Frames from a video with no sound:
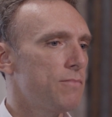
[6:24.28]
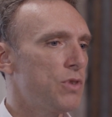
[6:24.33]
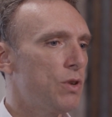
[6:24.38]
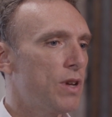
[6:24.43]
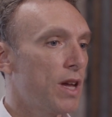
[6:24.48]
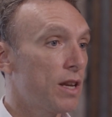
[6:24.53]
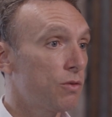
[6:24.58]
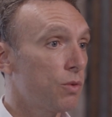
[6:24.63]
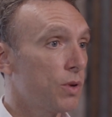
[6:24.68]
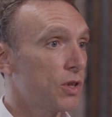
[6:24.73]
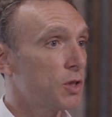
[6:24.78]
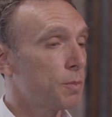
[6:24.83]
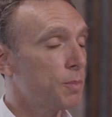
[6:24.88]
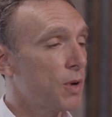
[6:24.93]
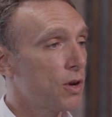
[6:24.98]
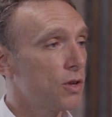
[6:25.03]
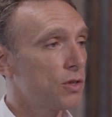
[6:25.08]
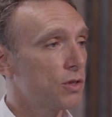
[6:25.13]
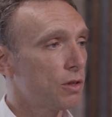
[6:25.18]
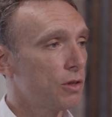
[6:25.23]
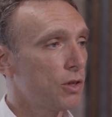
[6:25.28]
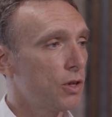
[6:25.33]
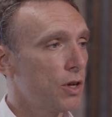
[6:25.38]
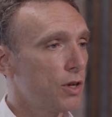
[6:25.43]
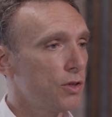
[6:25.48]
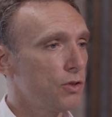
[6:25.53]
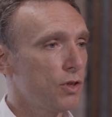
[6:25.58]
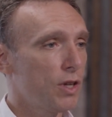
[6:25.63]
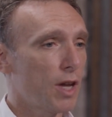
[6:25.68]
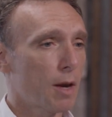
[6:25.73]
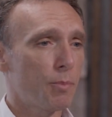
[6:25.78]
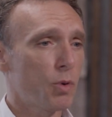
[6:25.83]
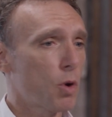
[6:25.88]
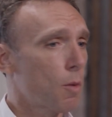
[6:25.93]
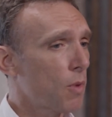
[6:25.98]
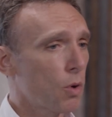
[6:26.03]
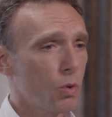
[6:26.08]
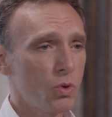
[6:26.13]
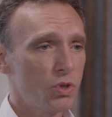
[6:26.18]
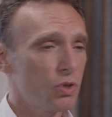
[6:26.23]
you get to experience a lot, you get
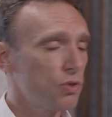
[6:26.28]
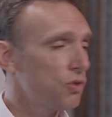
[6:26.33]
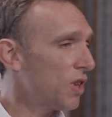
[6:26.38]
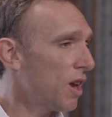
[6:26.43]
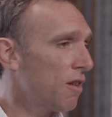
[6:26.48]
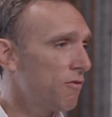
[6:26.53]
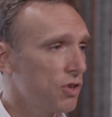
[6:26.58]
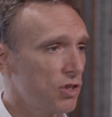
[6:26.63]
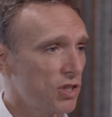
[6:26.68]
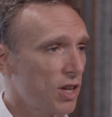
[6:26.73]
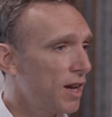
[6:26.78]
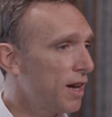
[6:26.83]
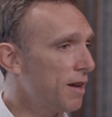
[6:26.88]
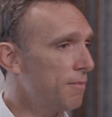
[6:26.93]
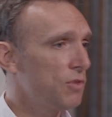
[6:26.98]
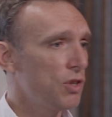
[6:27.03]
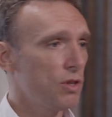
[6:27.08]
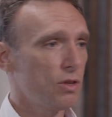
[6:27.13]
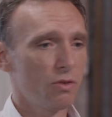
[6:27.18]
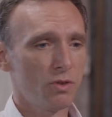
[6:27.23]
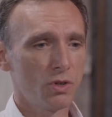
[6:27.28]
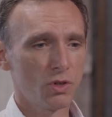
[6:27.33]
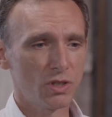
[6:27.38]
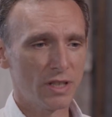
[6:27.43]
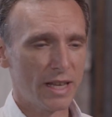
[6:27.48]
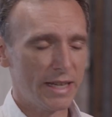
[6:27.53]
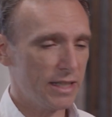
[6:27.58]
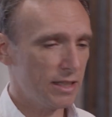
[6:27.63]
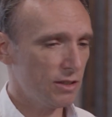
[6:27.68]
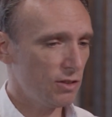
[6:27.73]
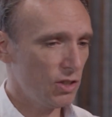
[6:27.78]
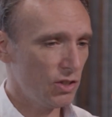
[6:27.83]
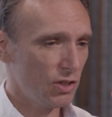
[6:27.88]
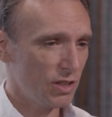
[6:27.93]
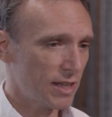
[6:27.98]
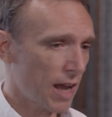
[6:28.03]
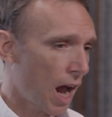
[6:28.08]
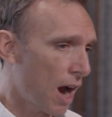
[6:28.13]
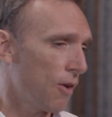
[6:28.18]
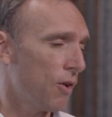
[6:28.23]
promotions every time, you know, there's like
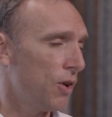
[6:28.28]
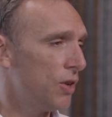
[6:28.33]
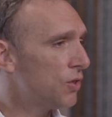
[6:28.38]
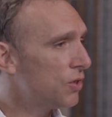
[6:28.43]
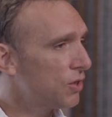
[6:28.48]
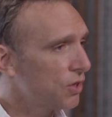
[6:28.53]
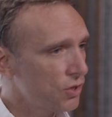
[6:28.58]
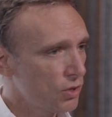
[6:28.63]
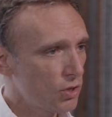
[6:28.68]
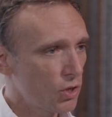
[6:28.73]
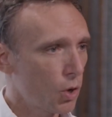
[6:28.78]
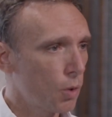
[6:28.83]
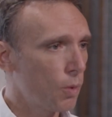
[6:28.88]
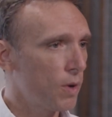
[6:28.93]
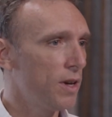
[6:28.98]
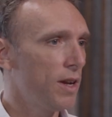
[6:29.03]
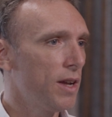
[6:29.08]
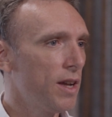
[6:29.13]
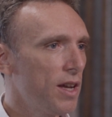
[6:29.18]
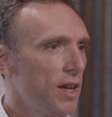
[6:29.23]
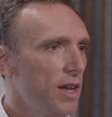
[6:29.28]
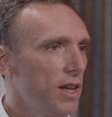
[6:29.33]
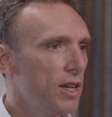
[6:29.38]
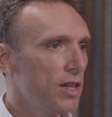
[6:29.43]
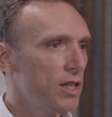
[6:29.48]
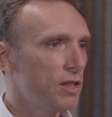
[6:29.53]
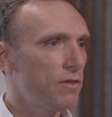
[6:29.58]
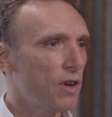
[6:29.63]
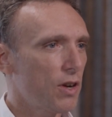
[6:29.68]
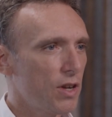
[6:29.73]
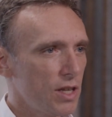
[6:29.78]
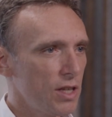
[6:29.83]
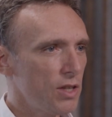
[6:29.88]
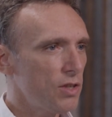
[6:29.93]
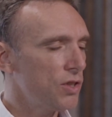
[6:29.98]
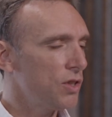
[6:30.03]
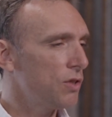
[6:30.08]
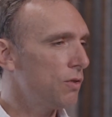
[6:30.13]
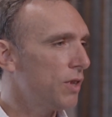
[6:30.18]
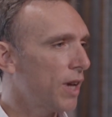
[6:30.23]
these carrots that you go, and it's very
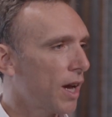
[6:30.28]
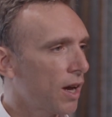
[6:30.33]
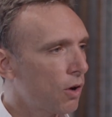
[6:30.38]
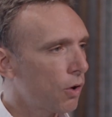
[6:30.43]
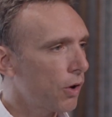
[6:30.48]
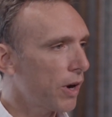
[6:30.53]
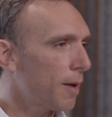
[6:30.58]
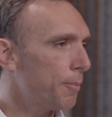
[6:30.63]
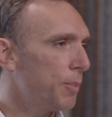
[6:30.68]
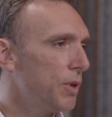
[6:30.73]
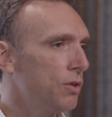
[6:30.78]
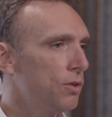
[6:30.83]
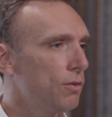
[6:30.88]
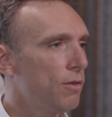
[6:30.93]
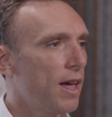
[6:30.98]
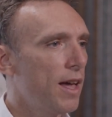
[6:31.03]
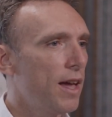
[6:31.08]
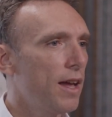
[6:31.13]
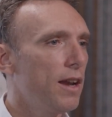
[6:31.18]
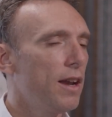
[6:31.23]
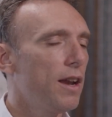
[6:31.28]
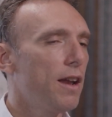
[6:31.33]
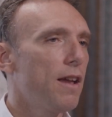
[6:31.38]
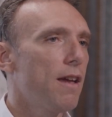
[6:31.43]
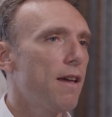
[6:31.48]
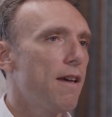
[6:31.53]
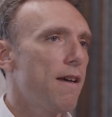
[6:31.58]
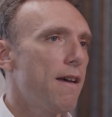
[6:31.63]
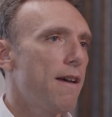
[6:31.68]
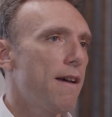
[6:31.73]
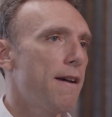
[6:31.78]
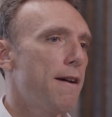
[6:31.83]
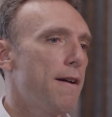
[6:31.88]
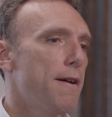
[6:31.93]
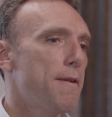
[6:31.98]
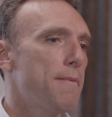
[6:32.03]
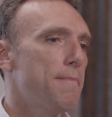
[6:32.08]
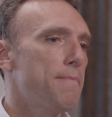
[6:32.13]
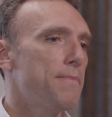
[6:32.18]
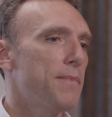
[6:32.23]
easy to get caught up into that.
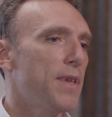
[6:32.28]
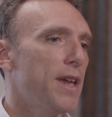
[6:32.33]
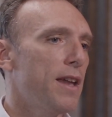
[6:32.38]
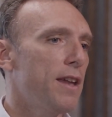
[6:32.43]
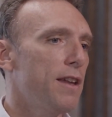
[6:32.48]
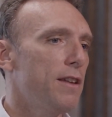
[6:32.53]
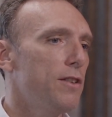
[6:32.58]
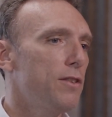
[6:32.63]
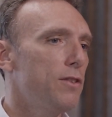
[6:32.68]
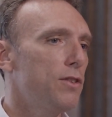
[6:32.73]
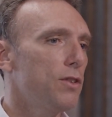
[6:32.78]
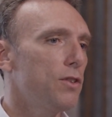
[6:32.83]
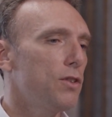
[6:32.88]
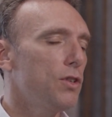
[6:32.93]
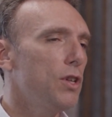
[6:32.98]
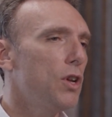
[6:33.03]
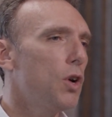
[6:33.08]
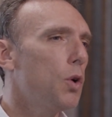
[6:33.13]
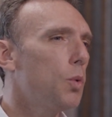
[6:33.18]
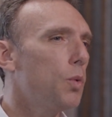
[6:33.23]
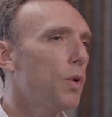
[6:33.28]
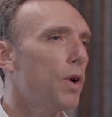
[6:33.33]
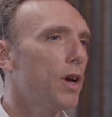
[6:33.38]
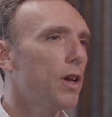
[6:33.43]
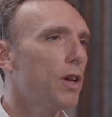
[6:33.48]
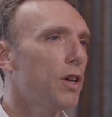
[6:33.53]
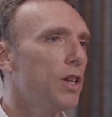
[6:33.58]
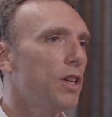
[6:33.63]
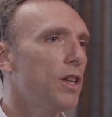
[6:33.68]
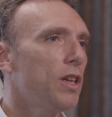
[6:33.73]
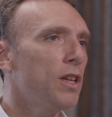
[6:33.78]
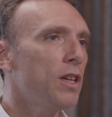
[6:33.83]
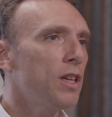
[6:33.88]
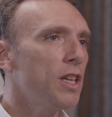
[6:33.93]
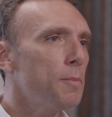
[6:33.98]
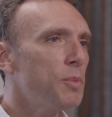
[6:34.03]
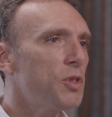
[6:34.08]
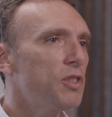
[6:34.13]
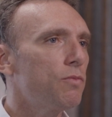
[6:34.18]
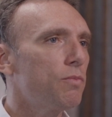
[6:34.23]
And, you know, it
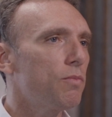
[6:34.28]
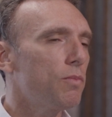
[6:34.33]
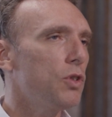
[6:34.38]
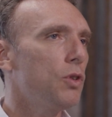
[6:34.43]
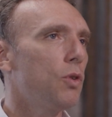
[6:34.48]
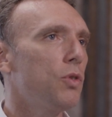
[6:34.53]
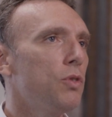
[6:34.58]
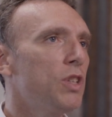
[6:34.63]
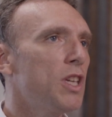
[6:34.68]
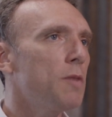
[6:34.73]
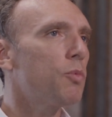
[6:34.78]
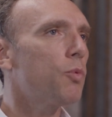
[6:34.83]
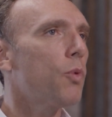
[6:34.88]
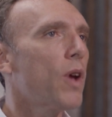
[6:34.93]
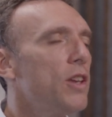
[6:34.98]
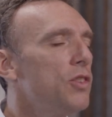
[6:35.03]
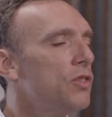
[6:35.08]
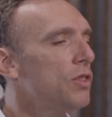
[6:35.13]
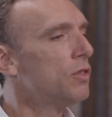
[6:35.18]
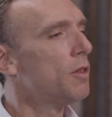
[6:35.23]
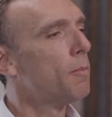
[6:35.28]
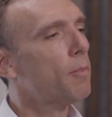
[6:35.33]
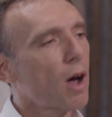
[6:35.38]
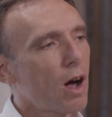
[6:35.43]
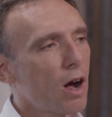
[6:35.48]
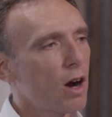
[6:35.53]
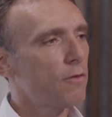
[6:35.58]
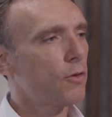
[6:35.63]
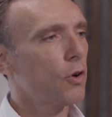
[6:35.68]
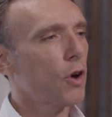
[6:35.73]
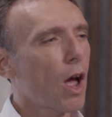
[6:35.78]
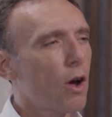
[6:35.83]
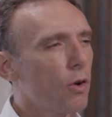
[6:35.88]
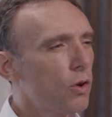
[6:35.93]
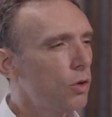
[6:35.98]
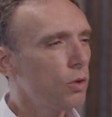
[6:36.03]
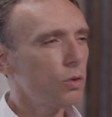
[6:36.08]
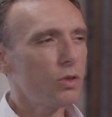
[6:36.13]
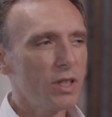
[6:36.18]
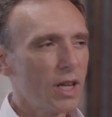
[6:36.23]
keeps, you know, you keep raising the bar for how
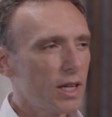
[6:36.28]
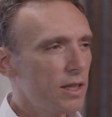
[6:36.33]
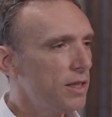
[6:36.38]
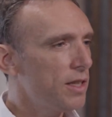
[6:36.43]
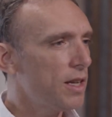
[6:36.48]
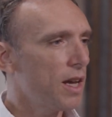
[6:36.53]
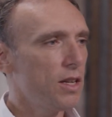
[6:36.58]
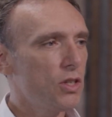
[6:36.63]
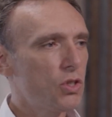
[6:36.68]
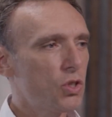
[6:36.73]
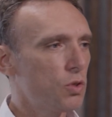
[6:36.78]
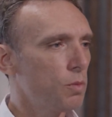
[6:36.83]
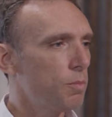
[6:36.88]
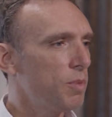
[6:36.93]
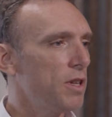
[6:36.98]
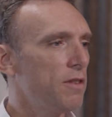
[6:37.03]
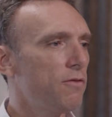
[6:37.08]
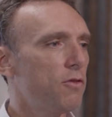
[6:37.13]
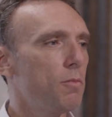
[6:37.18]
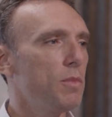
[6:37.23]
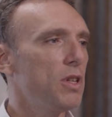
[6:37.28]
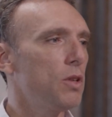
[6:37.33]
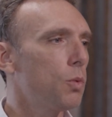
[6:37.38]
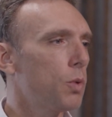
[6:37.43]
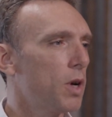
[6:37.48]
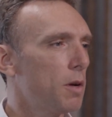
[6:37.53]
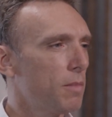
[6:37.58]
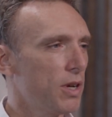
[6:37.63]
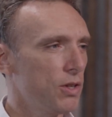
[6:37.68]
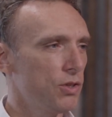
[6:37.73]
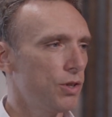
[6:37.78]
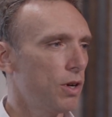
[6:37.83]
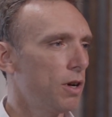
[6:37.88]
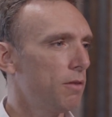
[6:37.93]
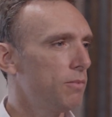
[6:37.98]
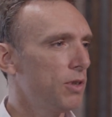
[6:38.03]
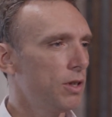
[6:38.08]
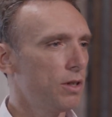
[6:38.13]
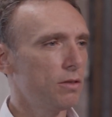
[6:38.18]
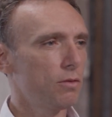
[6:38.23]
good the idea needs to be for me to quit my
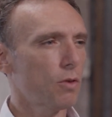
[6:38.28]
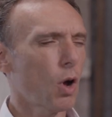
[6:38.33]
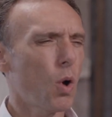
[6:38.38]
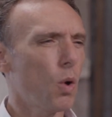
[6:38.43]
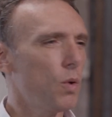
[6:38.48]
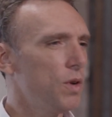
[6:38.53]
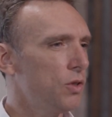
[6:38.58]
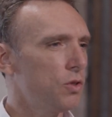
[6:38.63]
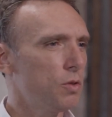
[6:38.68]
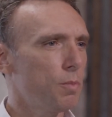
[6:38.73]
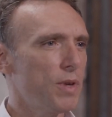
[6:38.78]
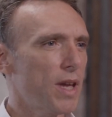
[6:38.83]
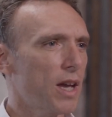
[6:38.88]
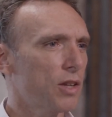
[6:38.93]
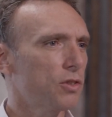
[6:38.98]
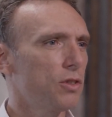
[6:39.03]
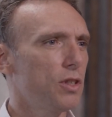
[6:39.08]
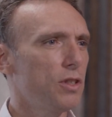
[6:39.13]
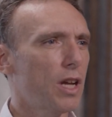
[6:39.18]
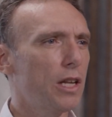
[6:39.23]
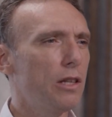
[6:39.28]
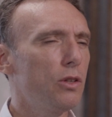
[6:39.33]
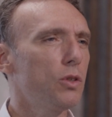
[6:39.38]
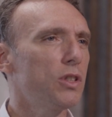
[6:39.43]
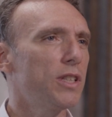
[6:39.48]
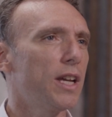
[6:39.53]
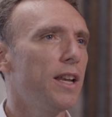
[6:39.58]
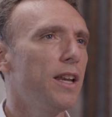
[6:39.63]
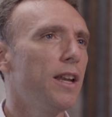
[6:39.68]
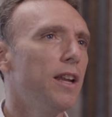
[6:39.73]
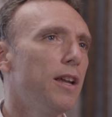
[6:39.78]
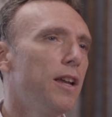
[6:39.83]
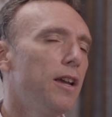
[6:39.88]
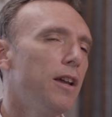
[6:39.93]
job, you know, oh, it needs to be excellent. I